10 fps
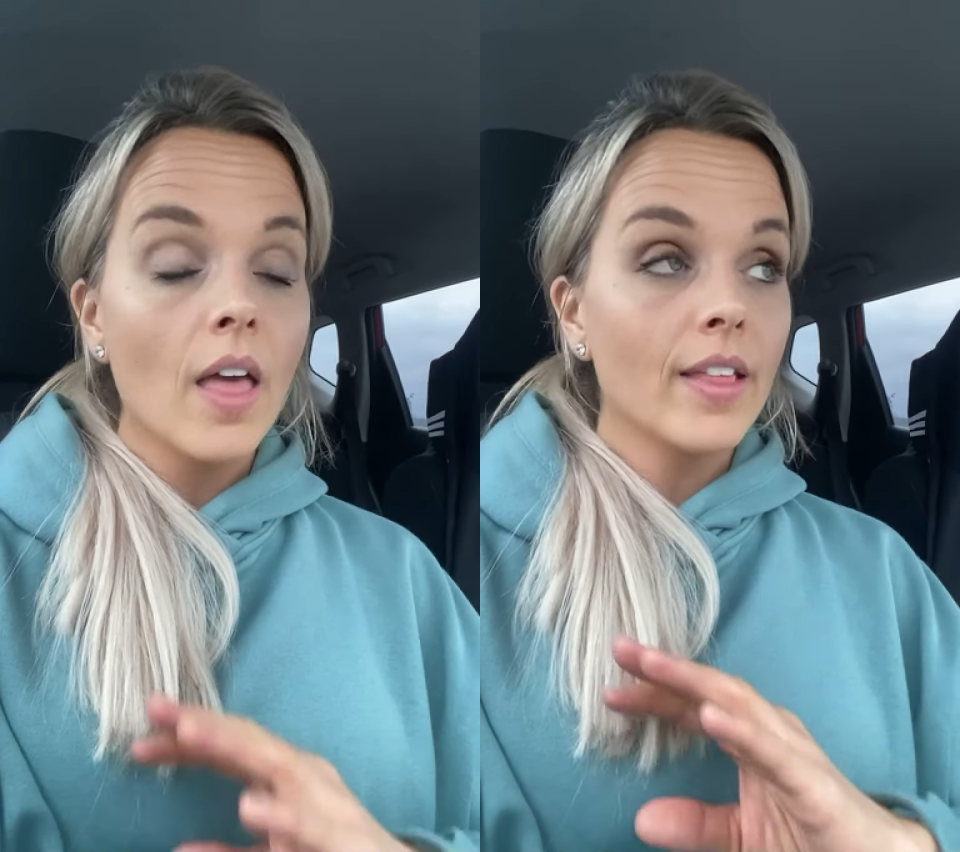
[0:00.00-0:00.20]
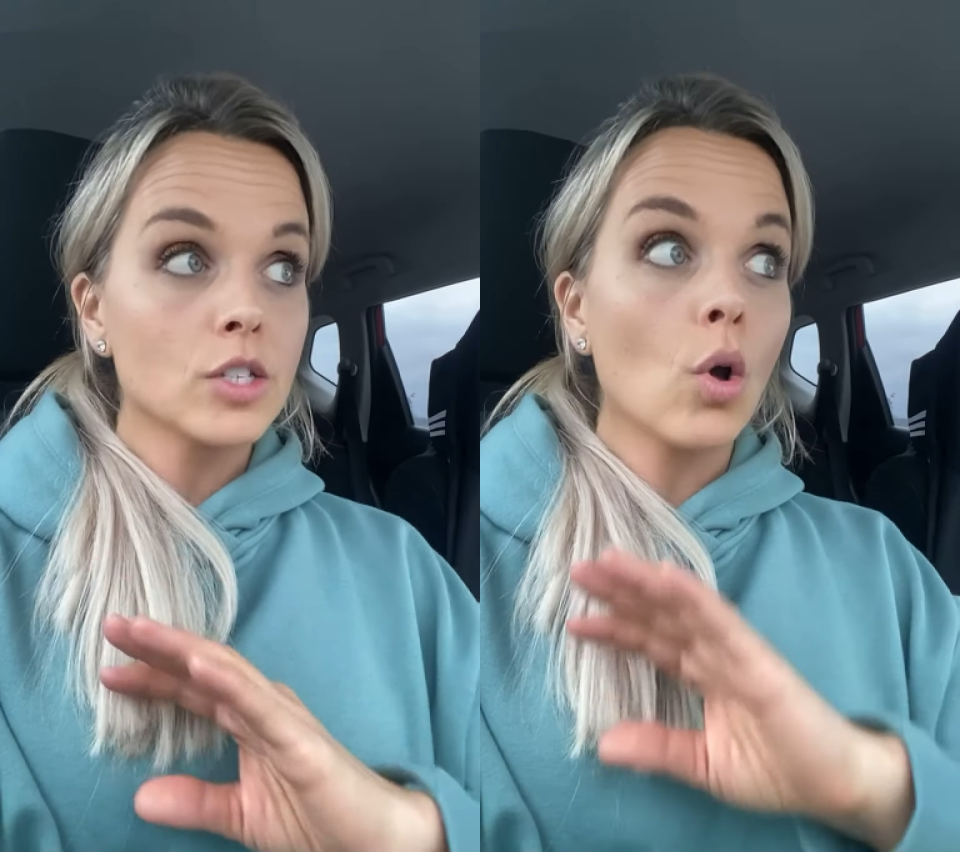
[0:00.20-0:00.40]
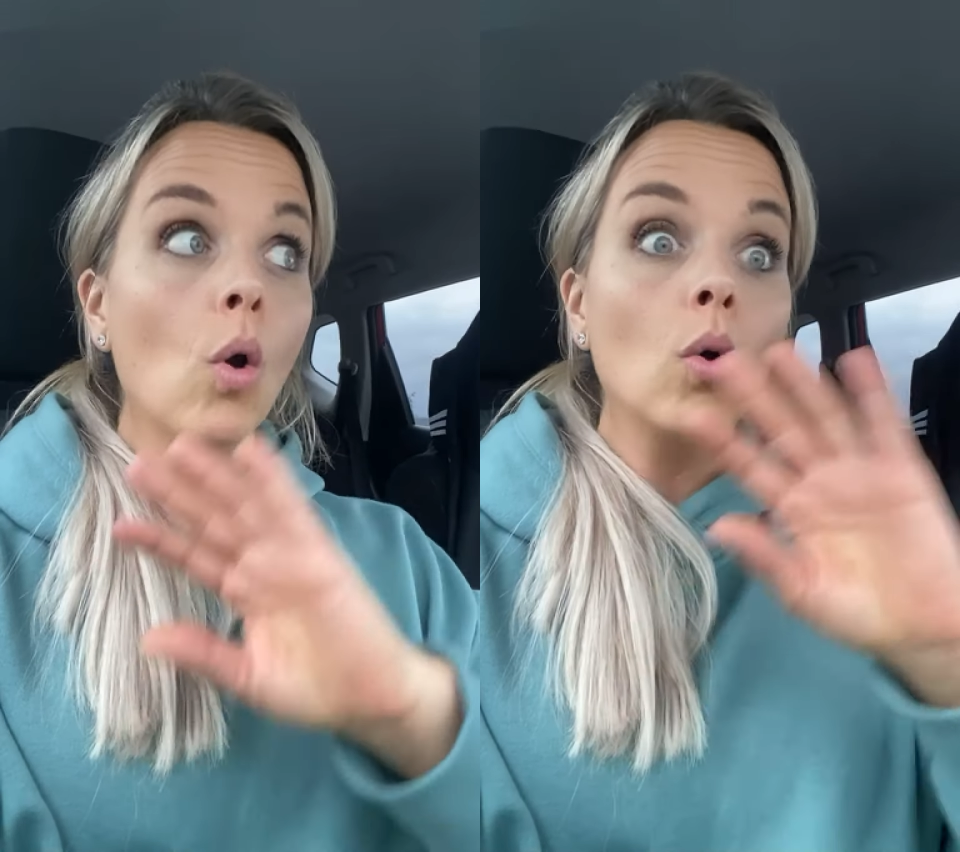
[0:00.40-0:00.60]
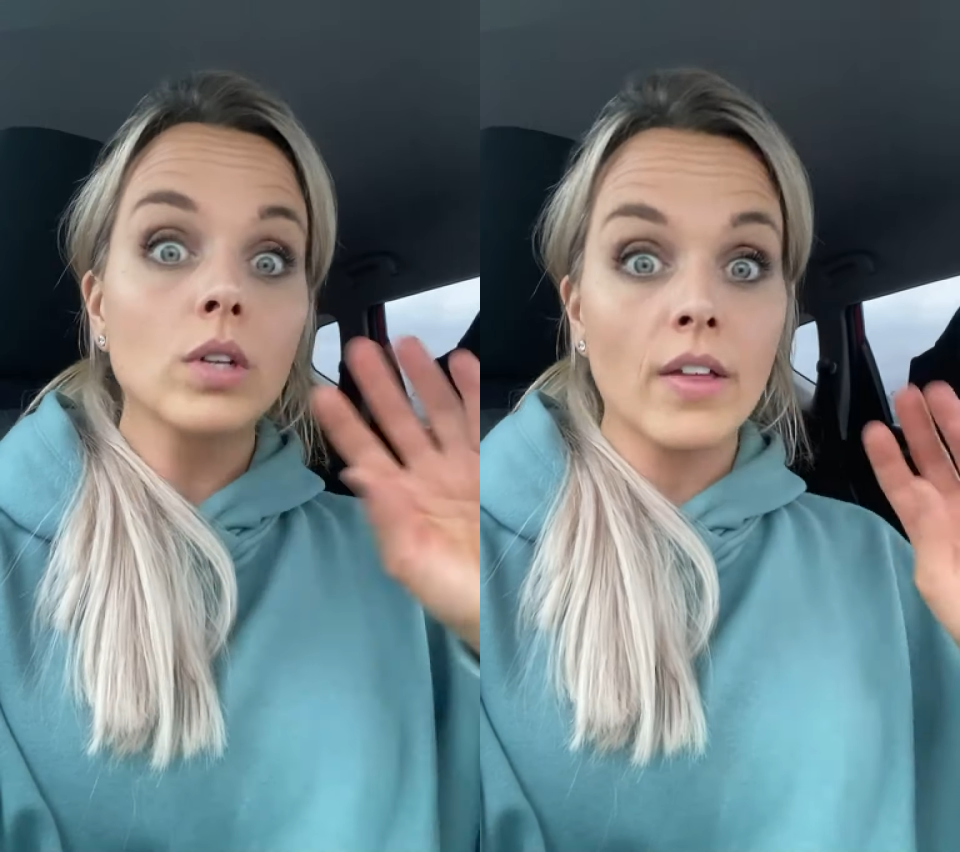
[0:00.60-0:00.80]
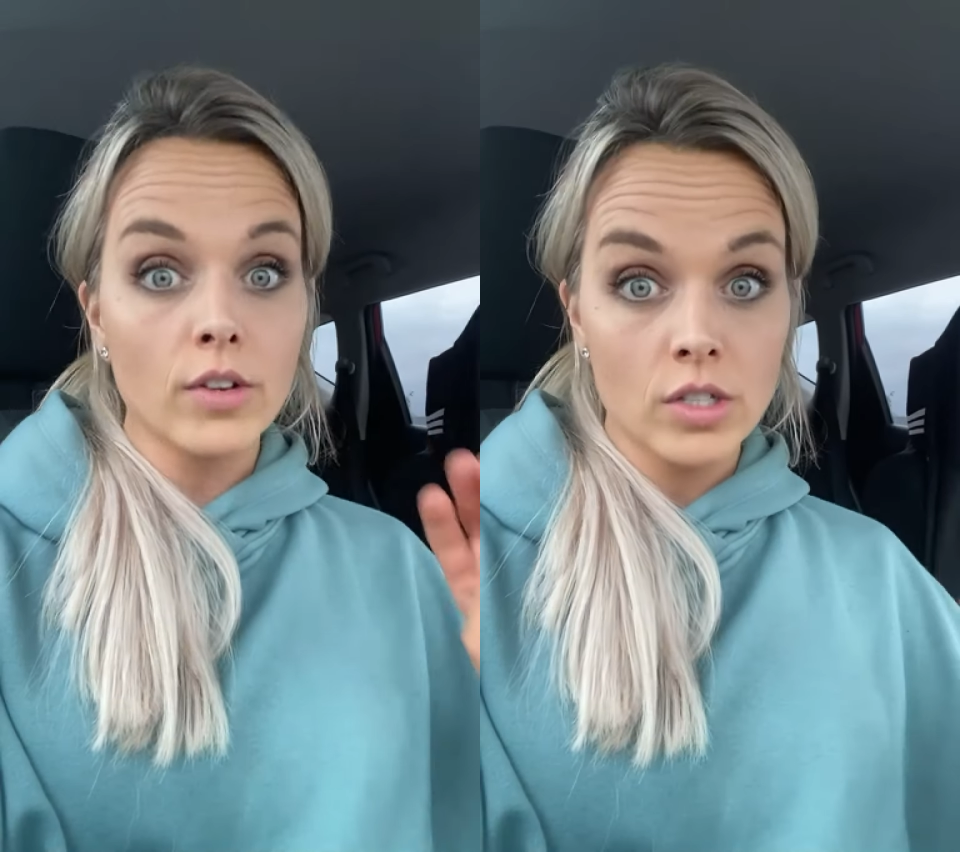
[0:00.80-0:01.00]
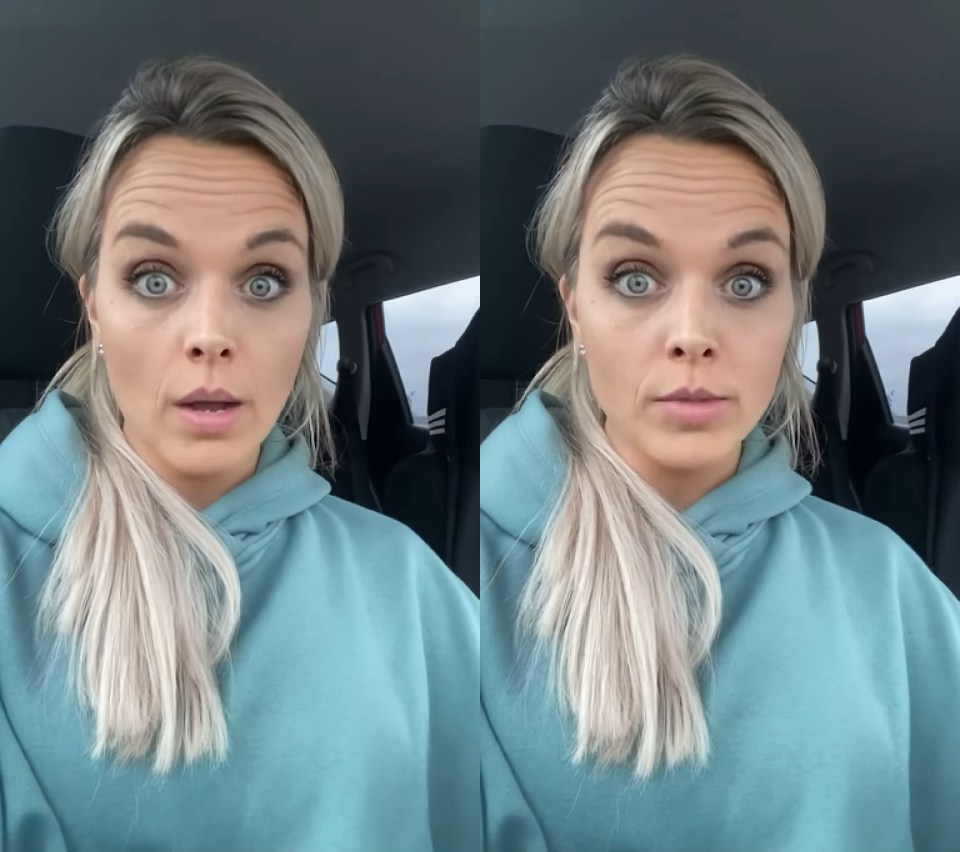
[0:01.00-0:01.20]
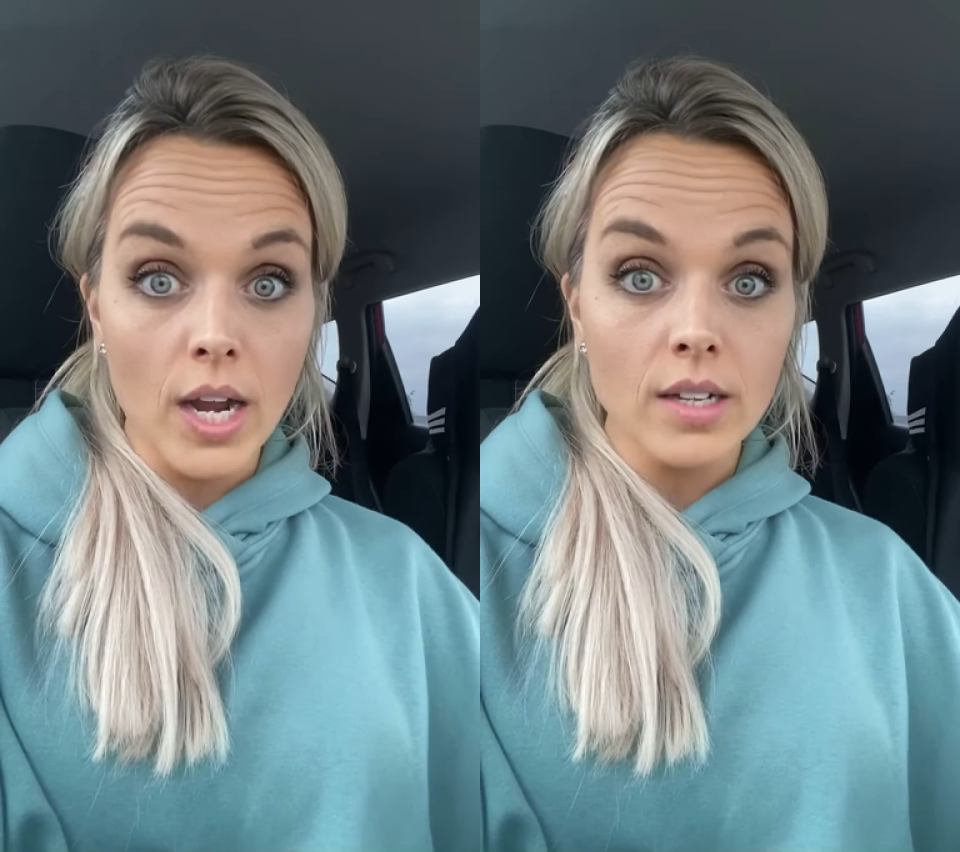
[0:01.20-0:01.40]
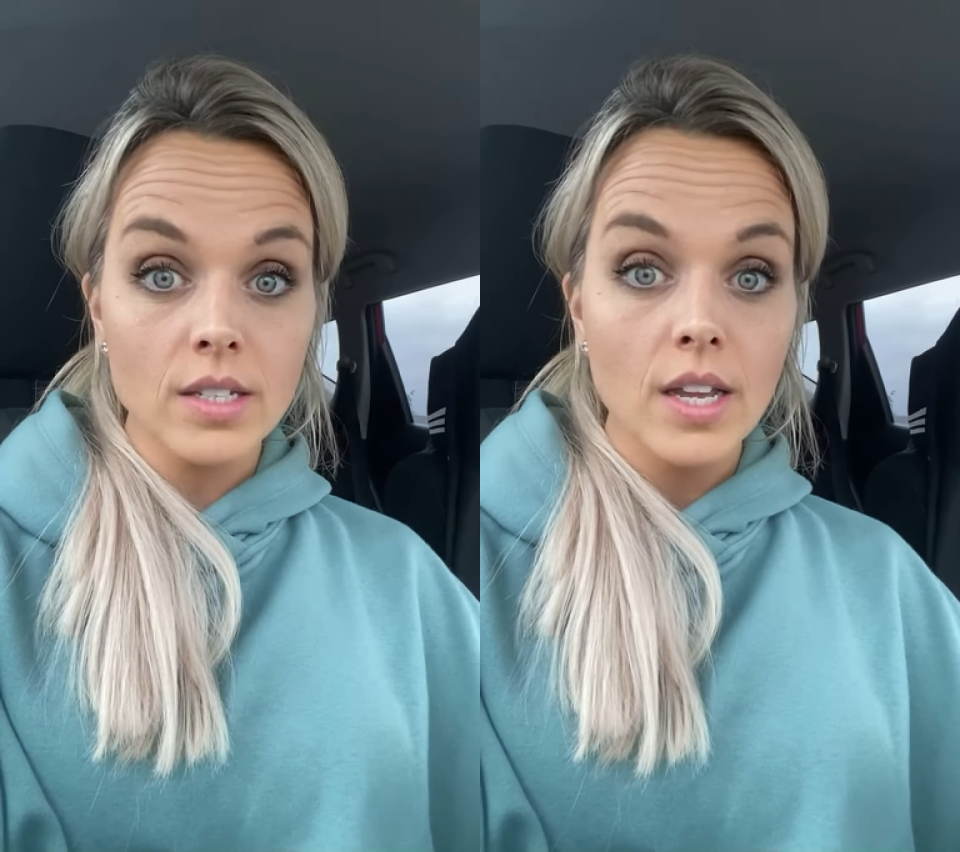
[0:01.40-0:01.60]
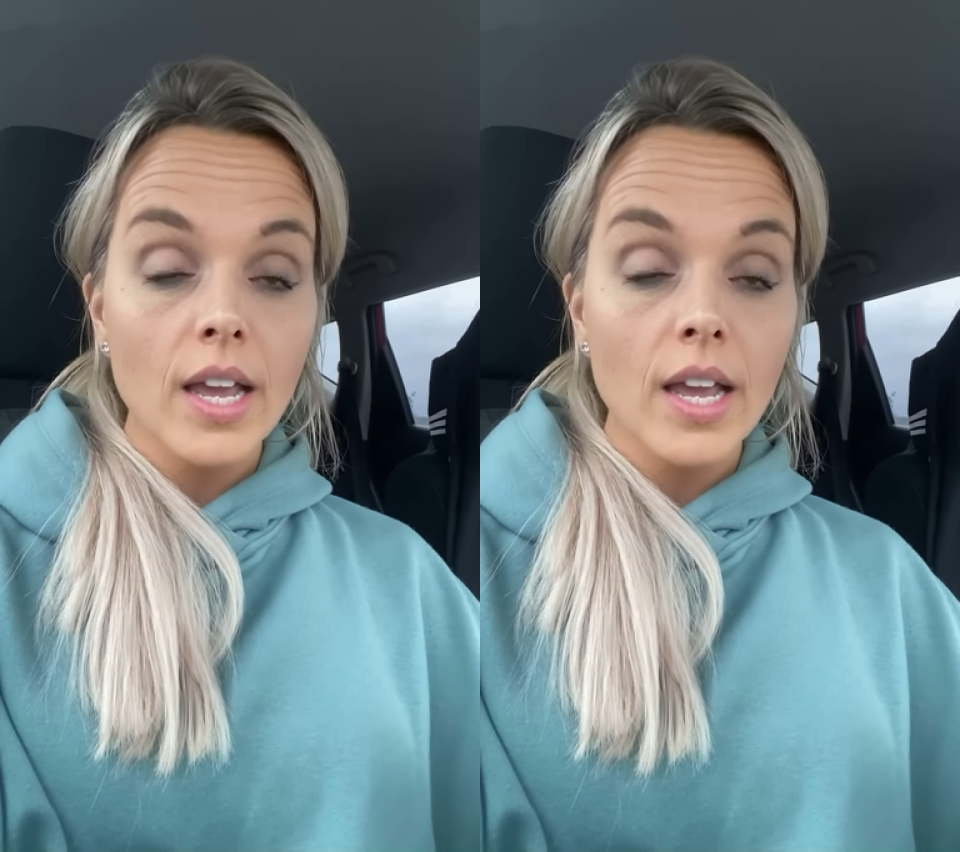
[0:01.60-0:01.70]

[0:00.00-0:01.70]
That's a whole nother subject